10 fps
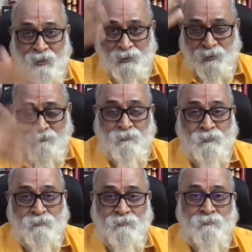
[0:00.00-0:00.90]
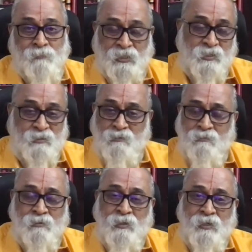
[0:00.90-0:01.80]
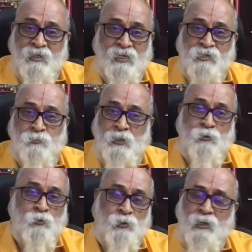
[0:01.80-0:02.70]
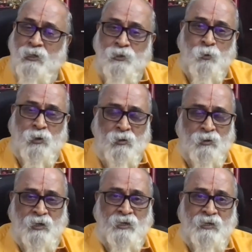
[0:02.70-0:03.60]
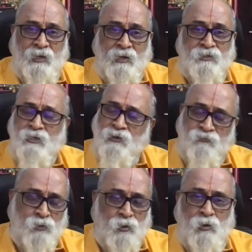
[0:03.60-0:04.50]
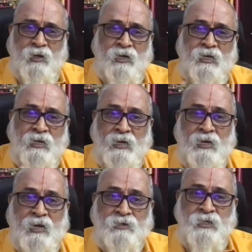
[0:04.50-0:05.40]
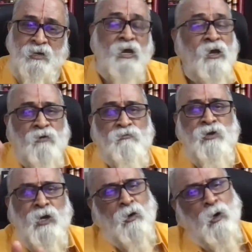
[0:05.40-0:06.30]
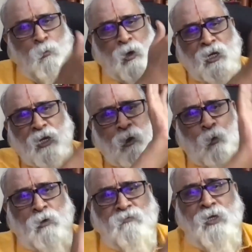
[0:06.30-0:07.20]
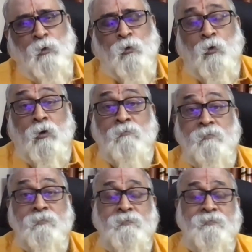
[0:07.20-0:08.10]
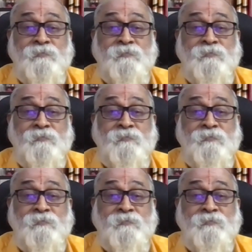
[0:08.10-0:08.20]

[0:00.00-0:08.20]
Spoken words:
a letter. Master, he has been doing and you are not taking action. If you are not taking any action, we are all walking out of the Gurukulam.